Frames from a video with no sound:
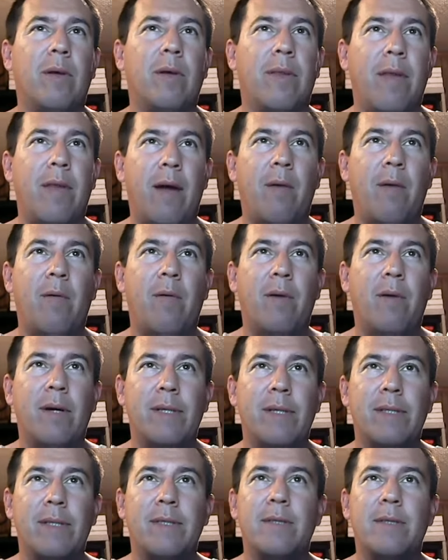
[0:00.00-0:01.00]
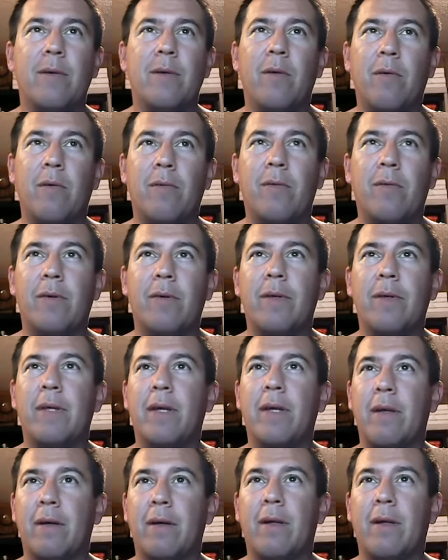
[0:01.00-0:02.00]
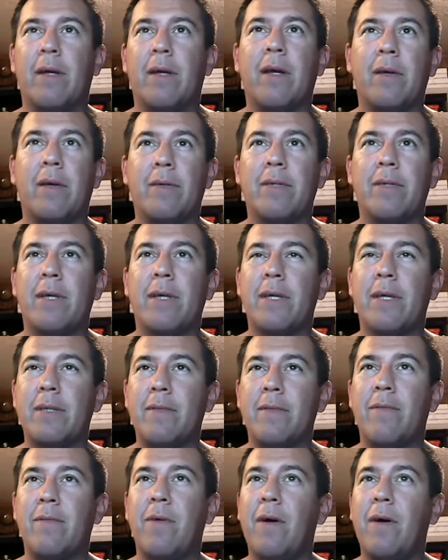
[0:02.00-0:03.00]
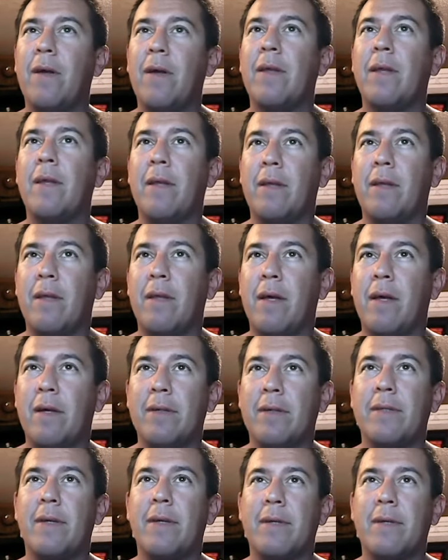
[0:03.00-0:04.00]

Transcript: That was over a year ago, so he hasn't fought in a long time.